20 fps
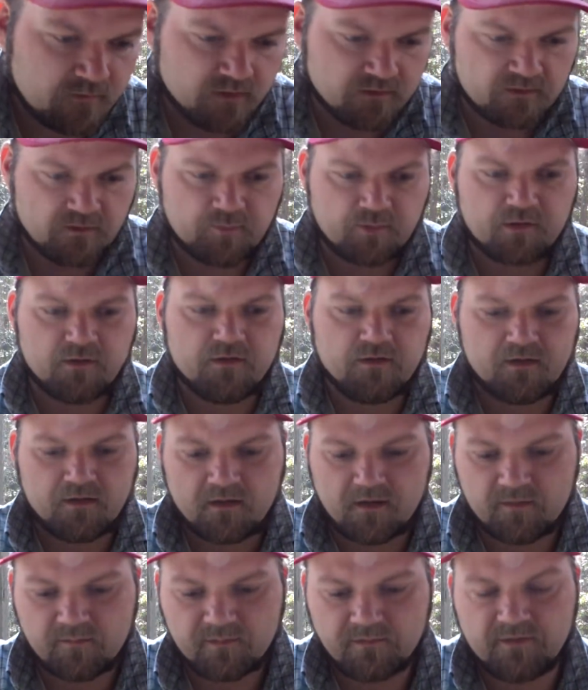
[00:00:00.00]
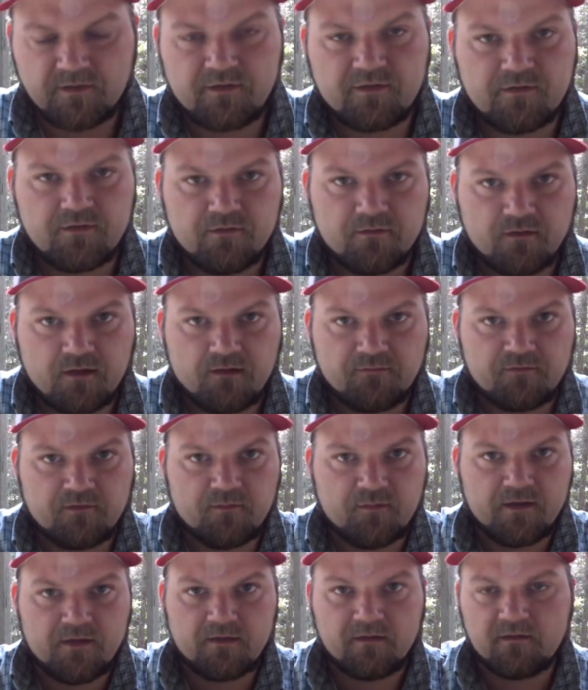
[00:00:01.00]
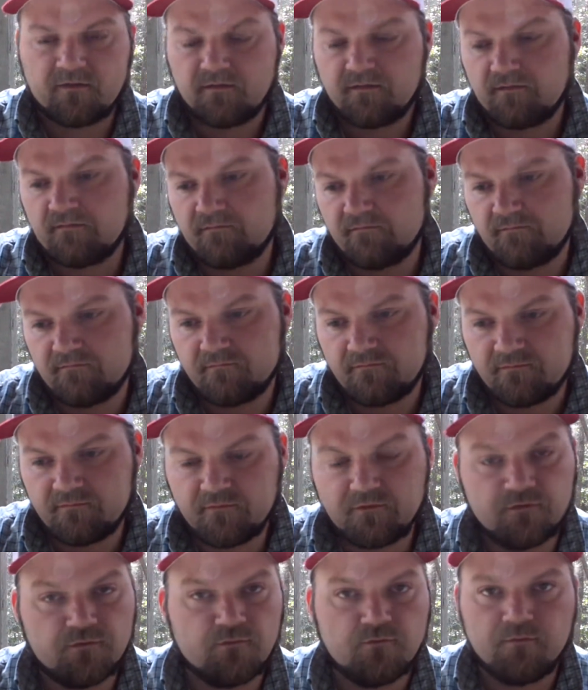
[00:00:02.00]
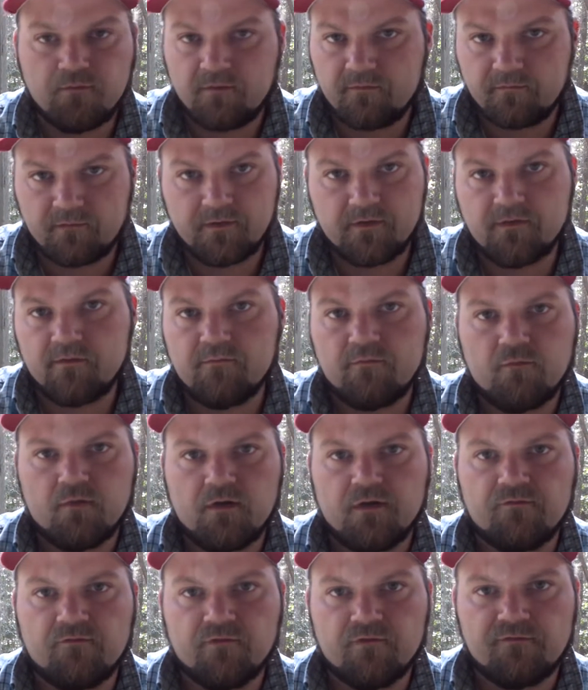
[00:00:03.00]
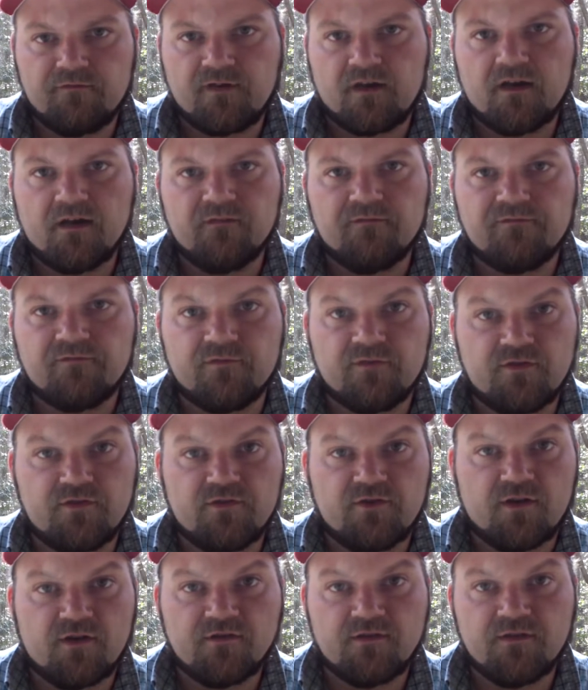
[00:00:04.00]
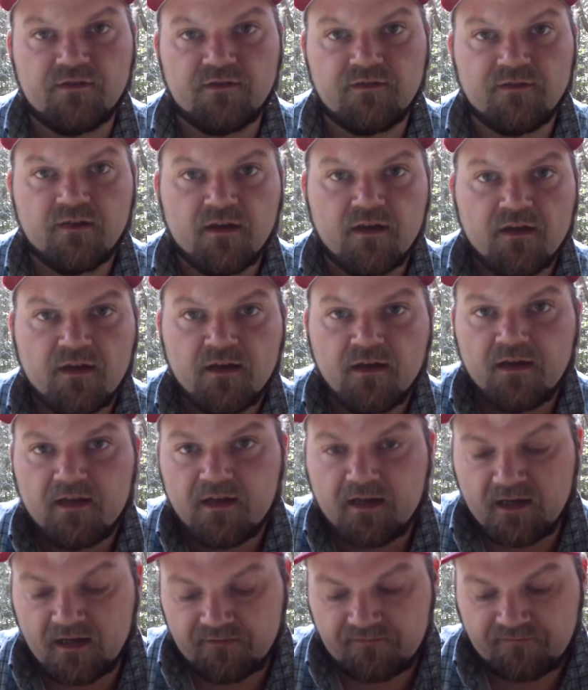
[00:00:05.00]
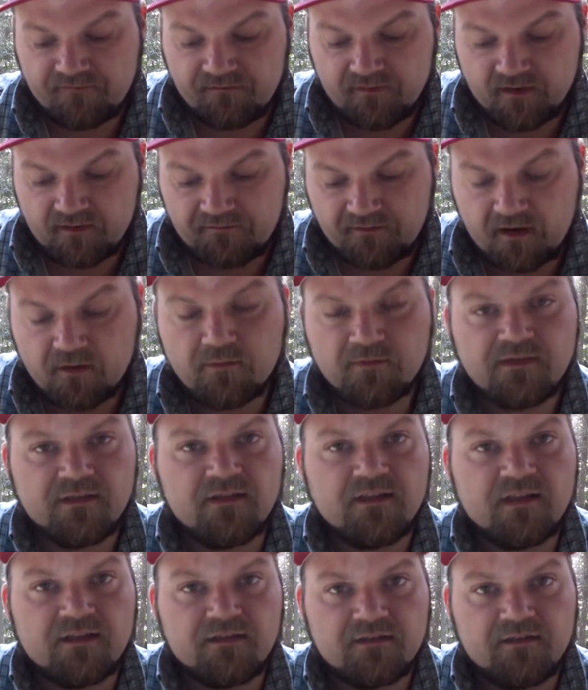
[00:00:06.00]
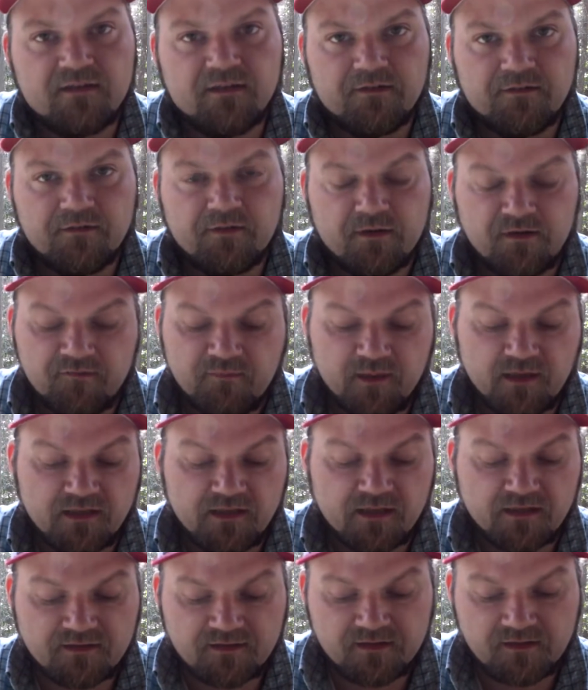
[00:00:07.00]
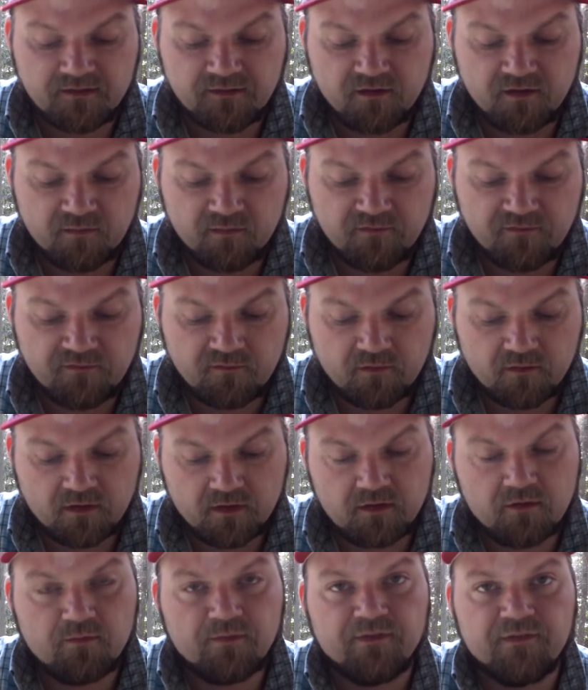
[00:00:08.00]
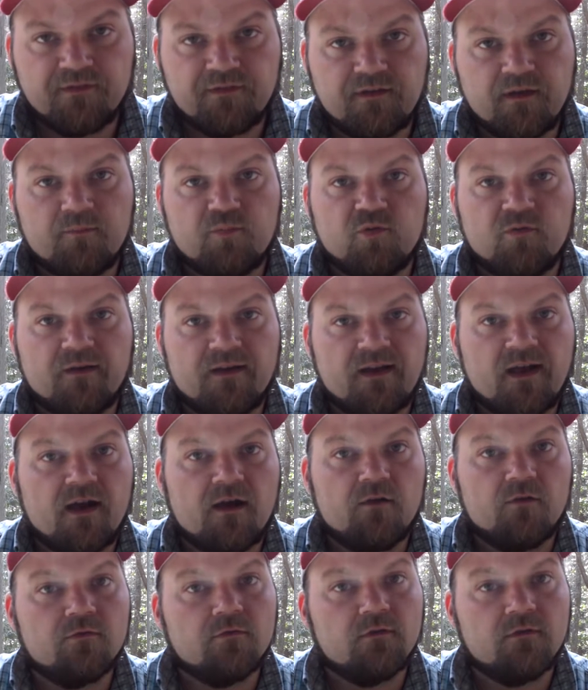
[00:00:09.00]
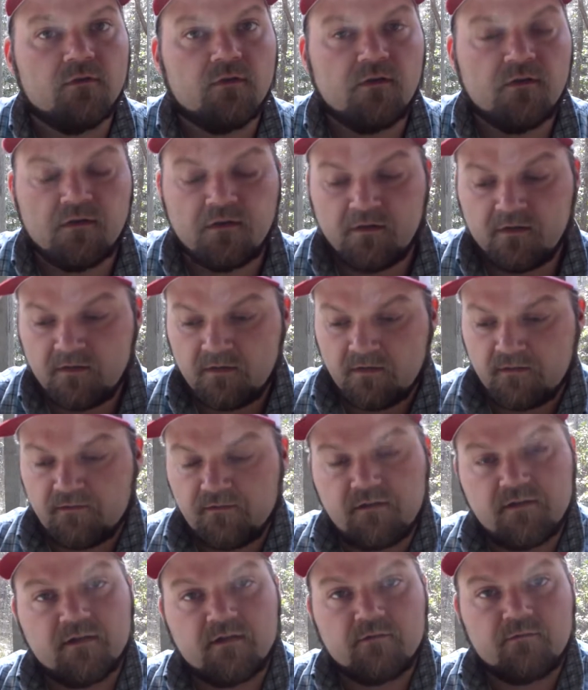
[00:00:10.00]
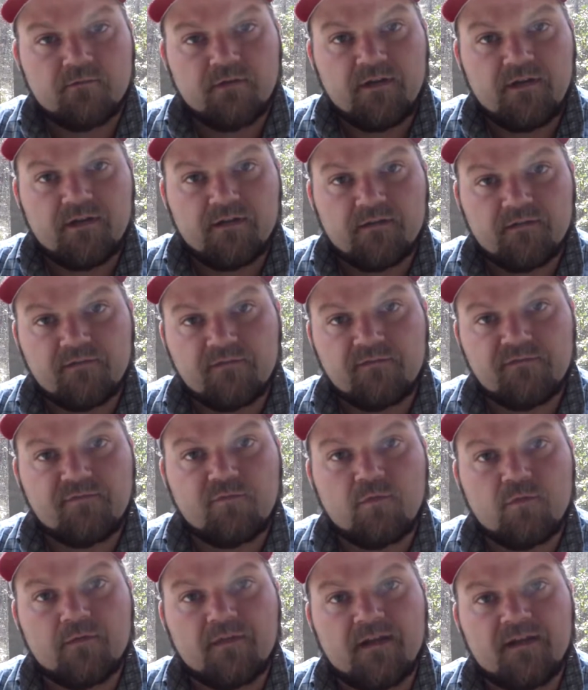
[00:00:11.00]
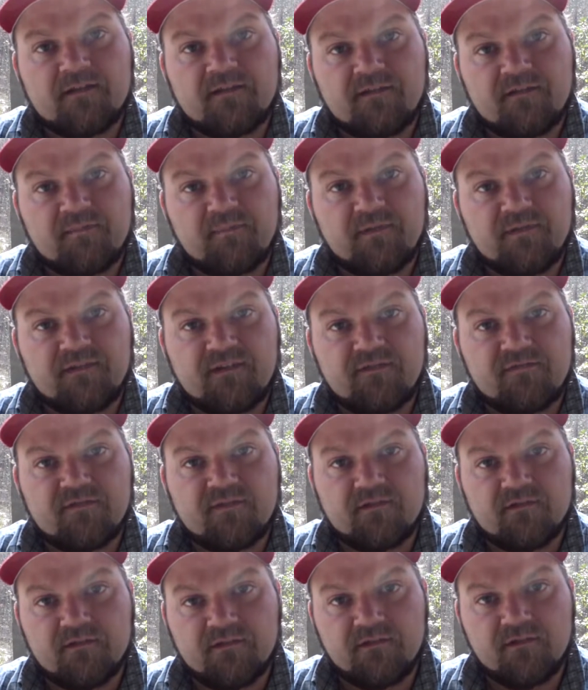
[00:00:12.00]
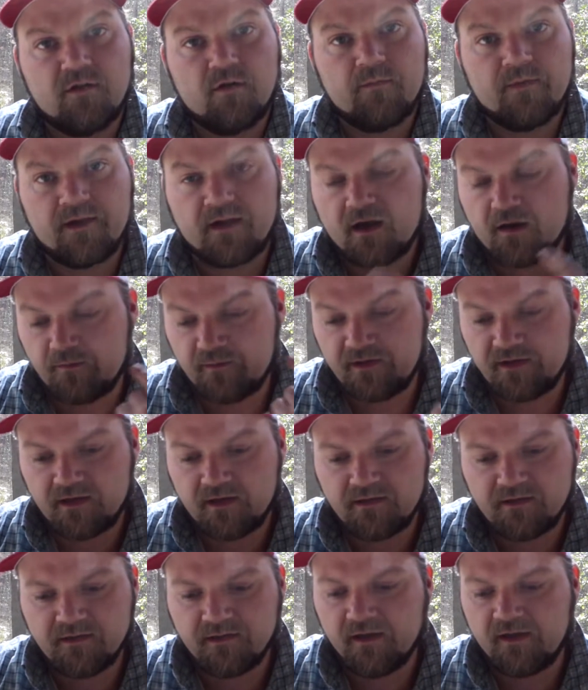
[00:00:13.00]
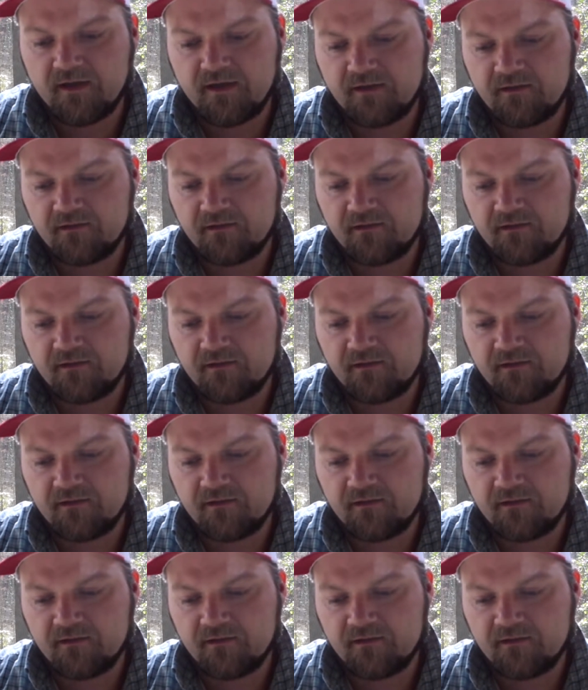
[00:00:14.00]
typically at a competition you'll have to make 2, 3, whatever, 5 for the judges. If I was in that scenario, and I've been in that scenario before, I always separate out the ingredients for that specifically, knowing how many I need ahead